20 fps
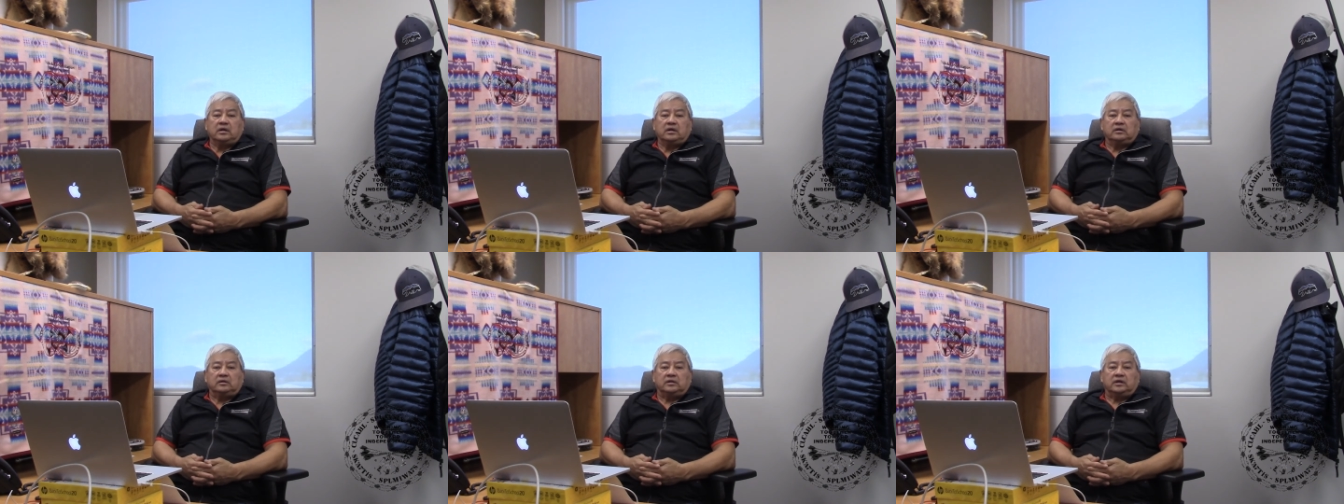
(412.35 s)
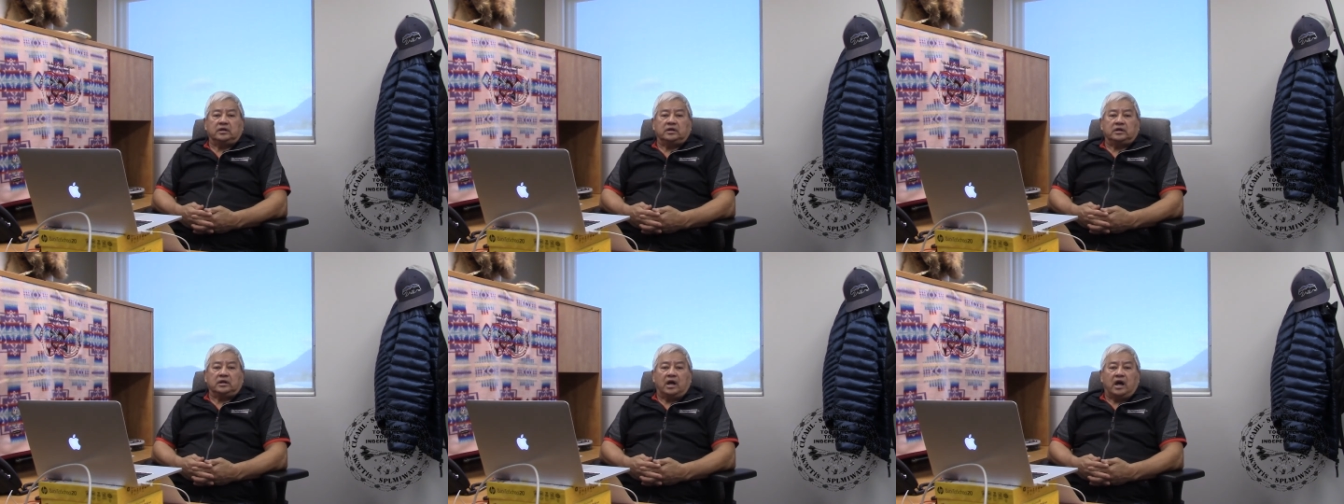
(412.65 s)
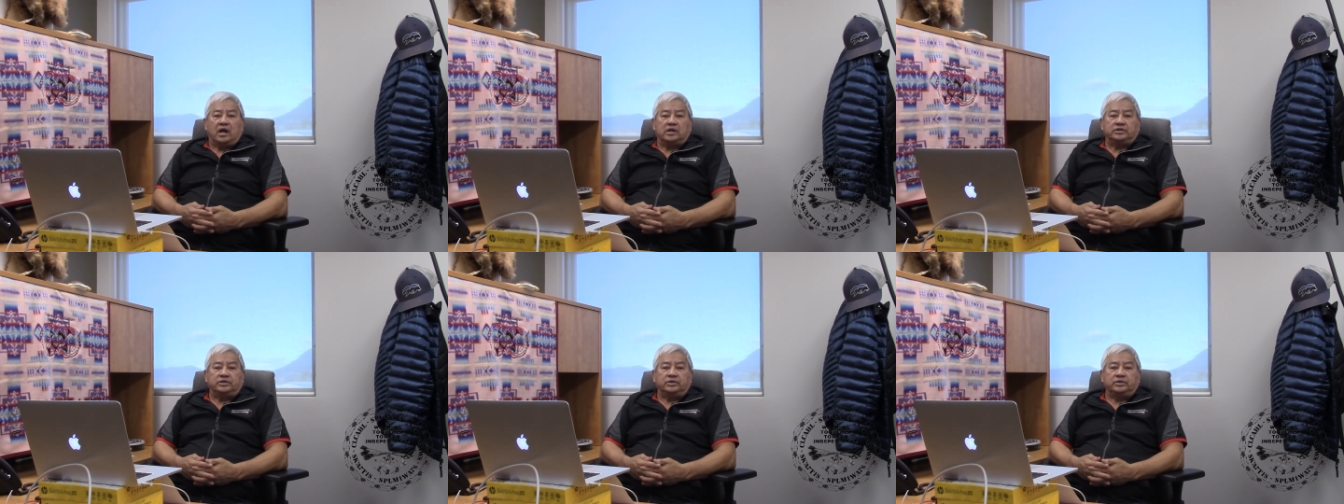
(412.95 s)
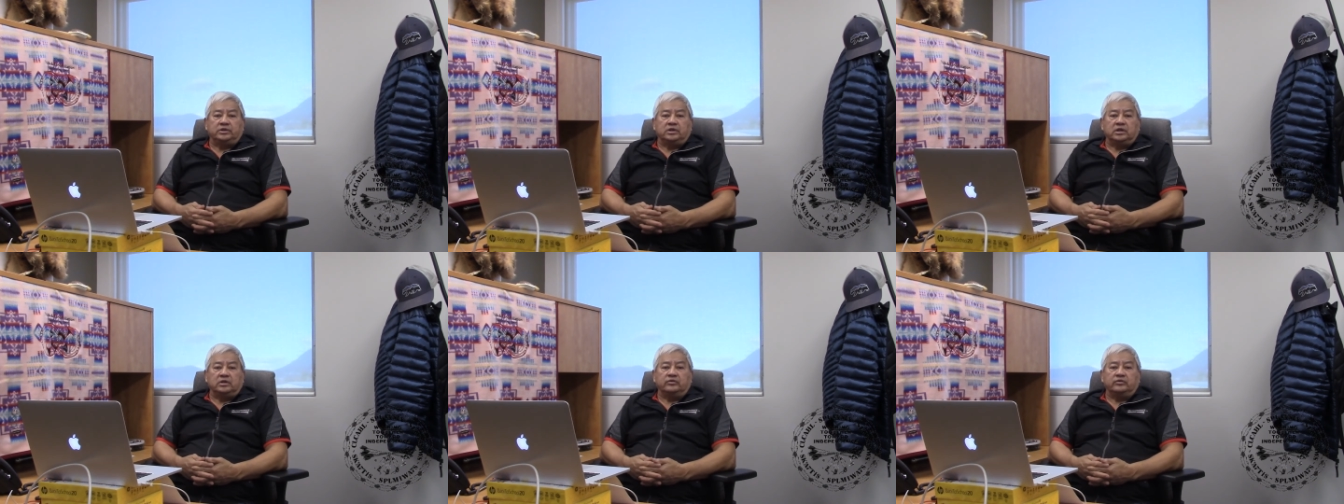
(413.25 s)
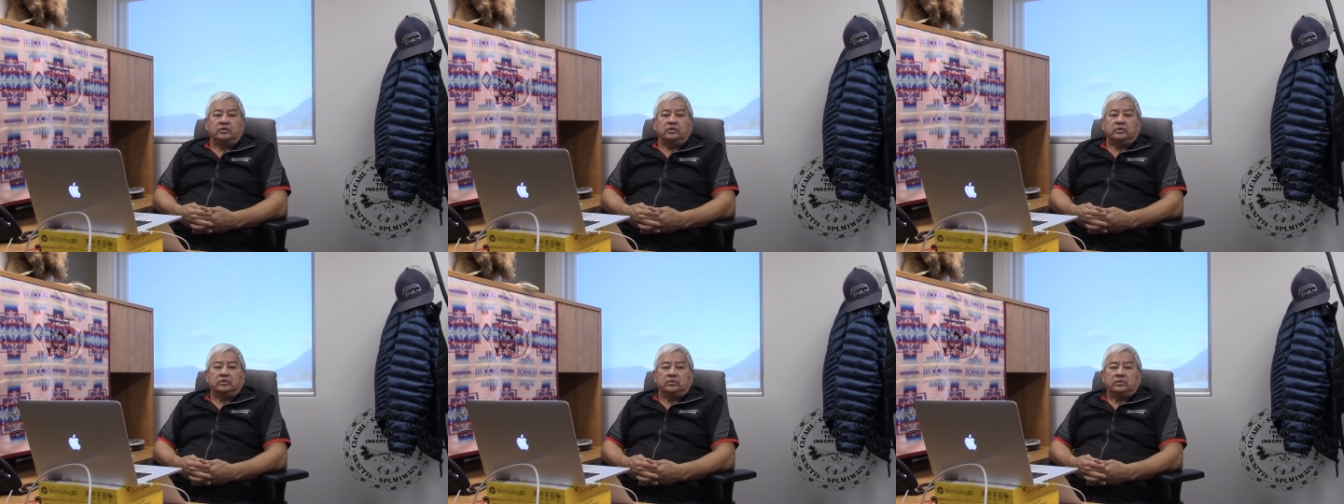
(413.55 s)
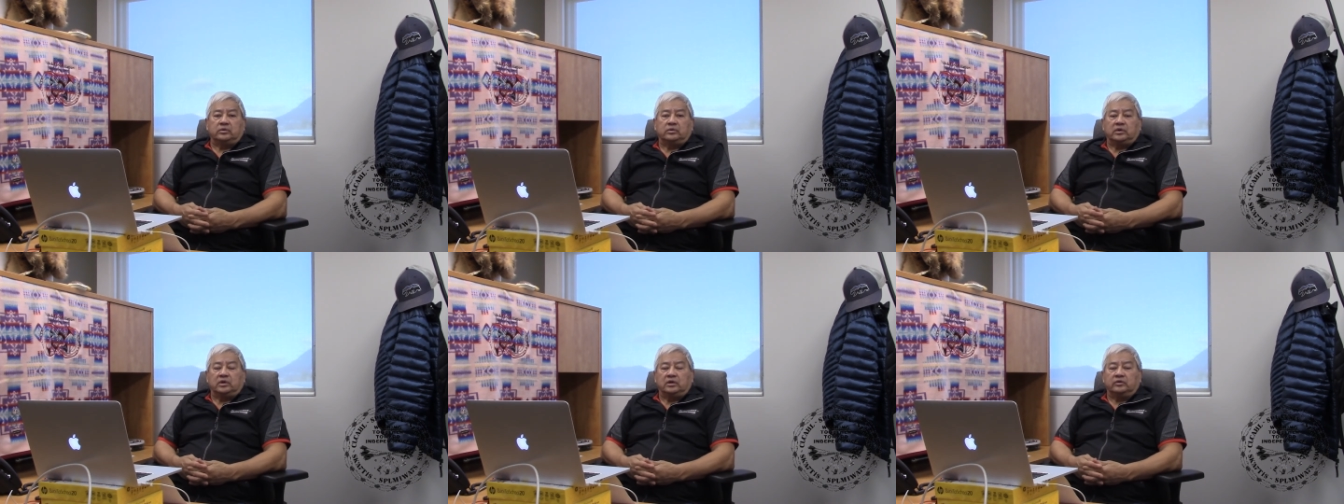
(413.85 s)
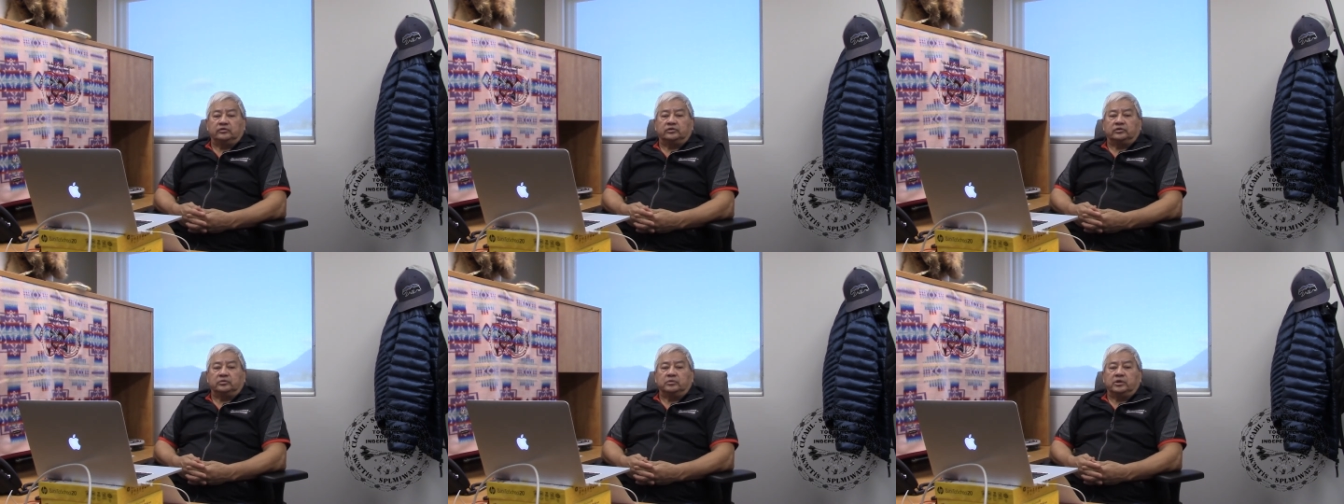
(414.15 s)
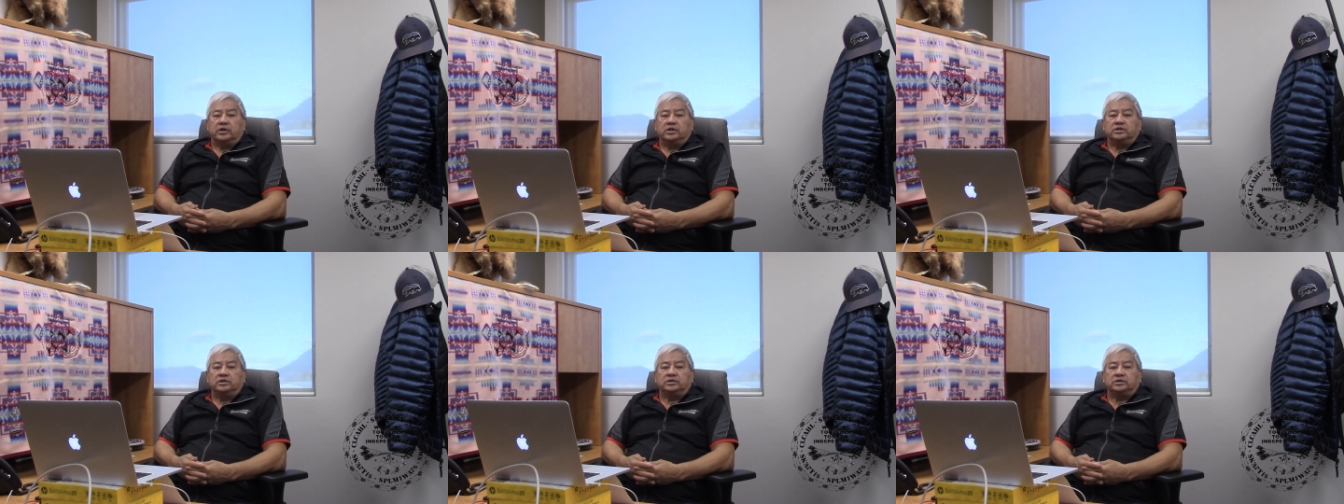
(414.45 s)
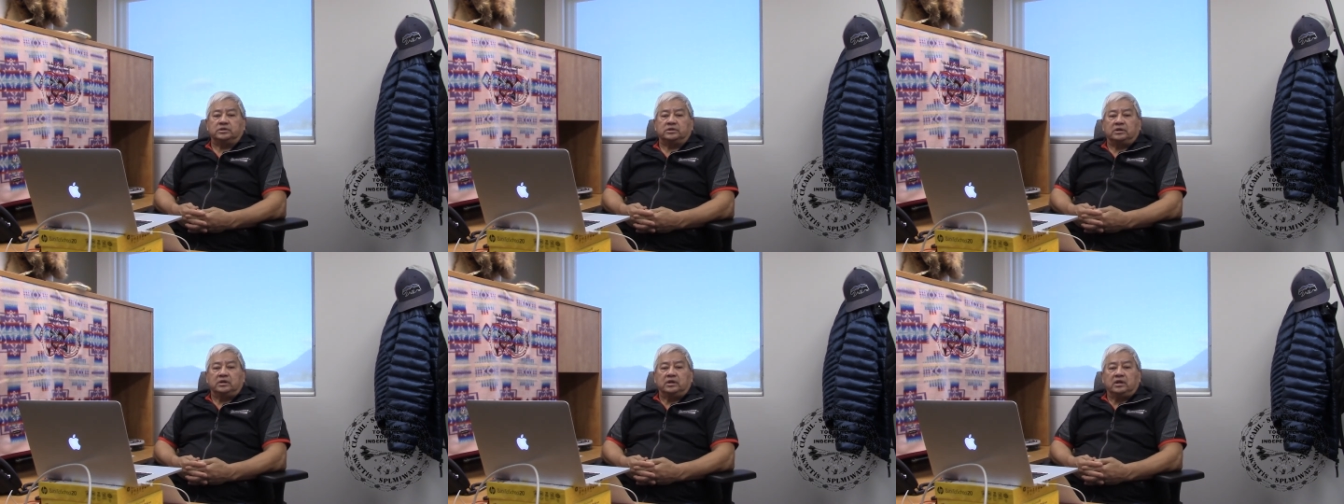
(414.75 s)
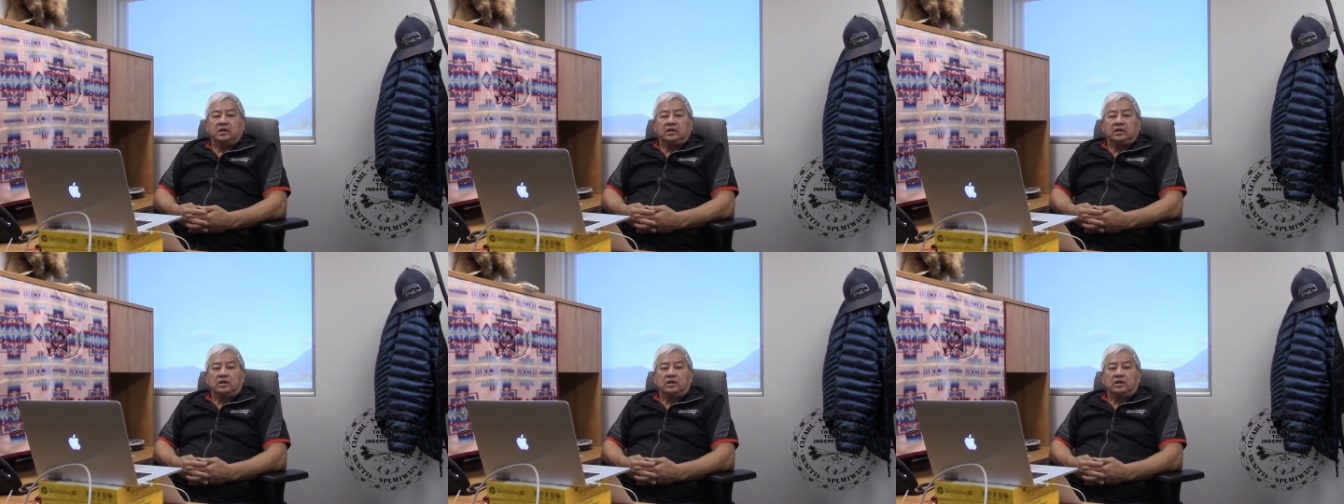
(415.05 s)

They can actually give you information